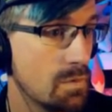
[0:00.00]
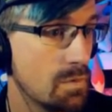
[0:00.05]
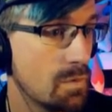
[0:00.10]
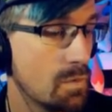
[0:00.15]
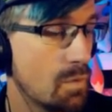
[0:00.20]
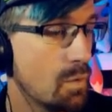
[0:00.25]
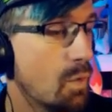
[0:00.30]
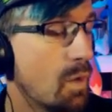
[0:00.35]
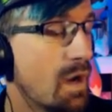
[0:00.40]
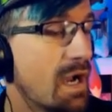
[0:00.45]

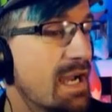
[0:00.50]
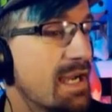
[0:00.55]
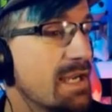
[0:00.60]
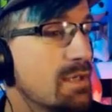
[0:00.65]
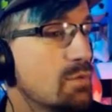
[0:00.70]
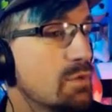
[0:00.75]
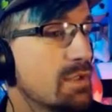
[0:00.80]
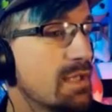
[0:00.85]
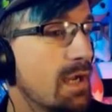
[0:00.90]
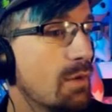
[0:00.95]
Why
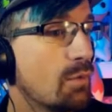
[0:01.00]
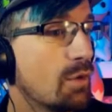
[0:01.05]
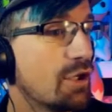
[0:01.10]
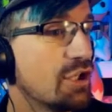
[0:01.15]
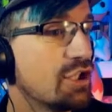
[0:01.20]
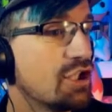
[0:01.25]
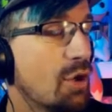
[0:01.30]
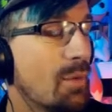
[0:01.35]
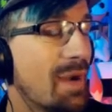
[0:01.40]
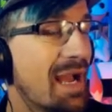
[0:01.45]
would I want
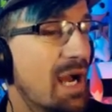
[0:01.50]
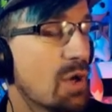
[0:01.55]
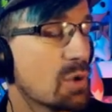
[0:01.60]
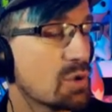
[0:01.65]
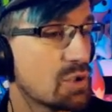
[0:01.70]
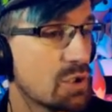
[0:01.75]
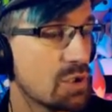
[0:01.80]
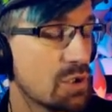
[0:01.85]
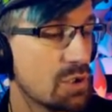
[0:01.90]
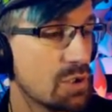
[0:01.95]
to go
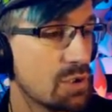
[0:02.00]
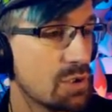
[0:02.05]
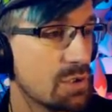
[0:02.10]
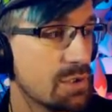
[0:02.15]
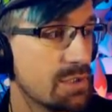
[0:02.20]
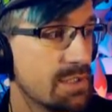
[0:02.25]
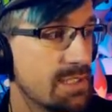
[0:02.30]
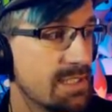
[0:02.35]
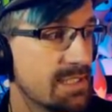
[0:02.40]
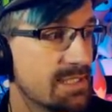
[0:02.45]
out?
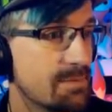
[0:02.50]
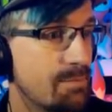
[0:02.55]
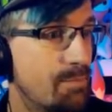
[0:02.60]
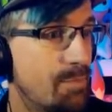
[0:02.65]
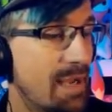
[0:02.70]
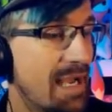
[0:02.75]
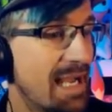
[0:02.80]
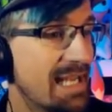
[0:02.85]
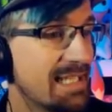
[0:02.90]
There's a bad